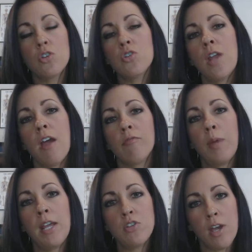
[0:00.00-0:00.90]
should have
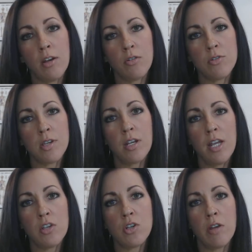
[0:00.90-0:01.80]
page headers on
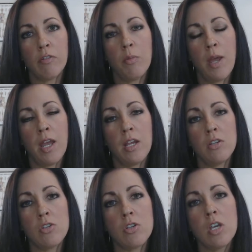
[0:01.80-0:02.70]
each and every
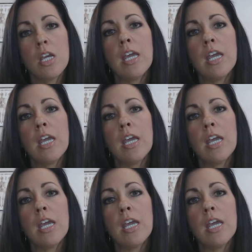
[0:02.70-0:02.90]
page.